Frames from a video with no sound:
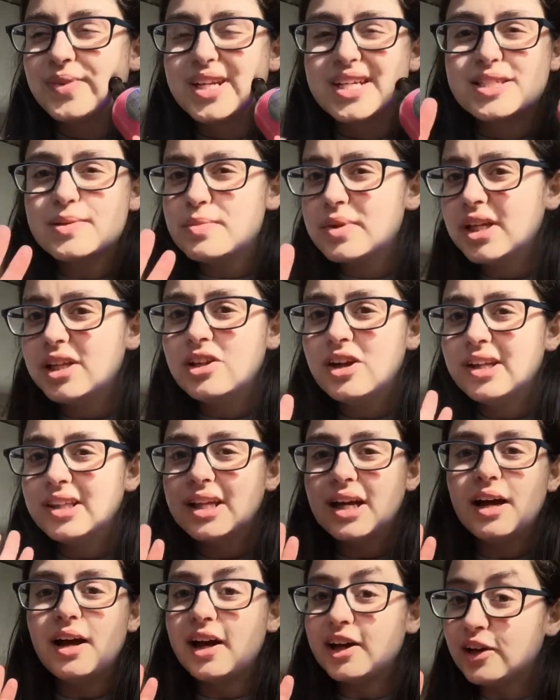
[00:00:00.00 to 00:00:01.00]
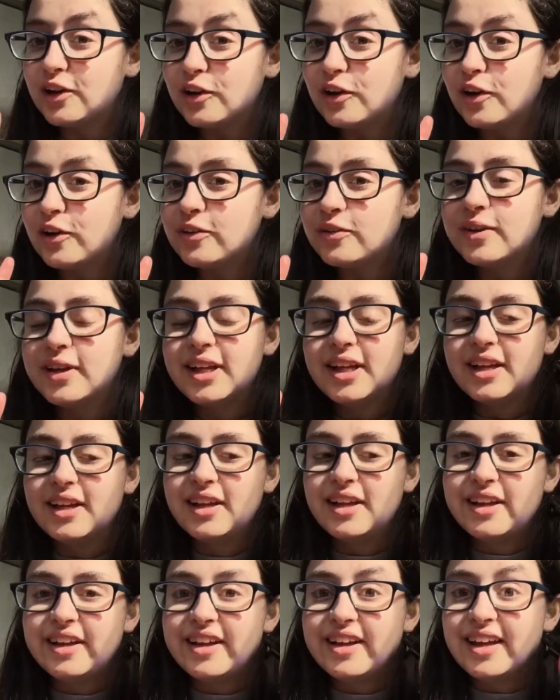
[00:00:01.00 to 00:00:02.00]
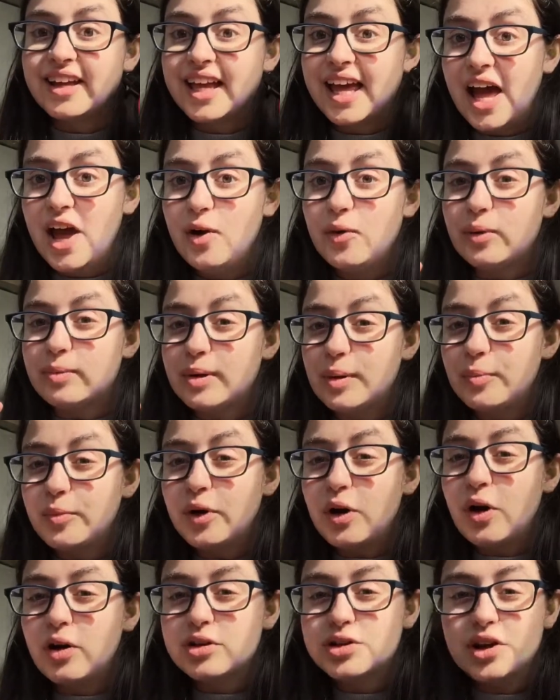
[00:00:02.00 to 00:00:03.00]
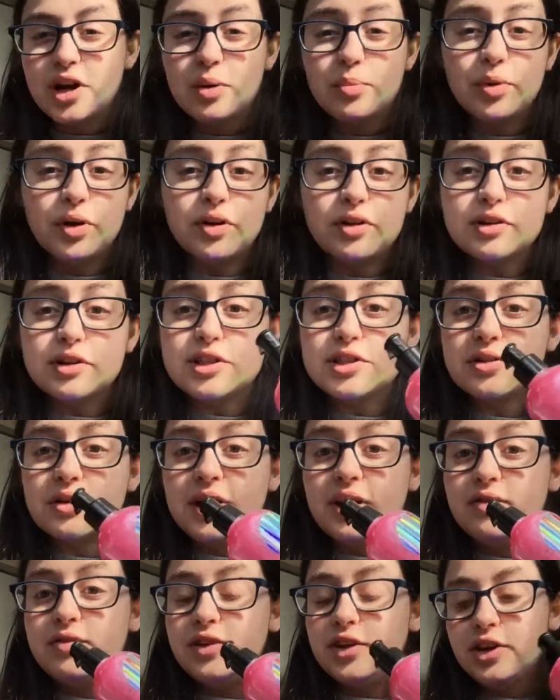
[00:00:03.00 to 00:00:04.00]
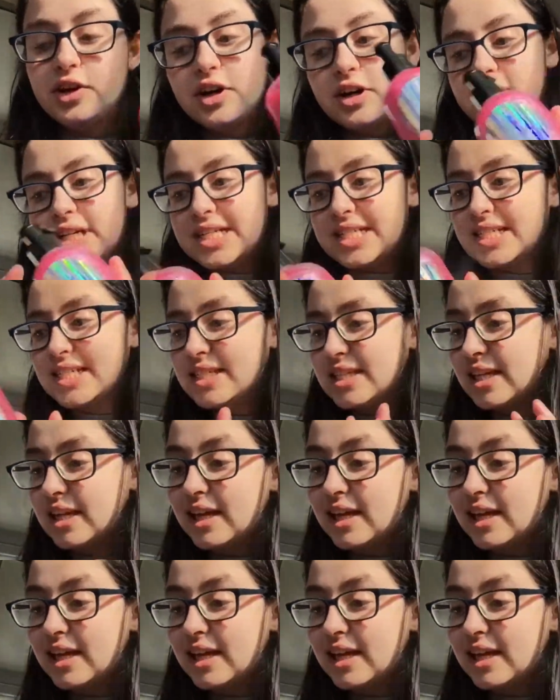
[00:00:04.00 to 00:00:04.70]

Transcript: something like that, I don't know. Cannot remember. I'll try and put it on the screen for you guys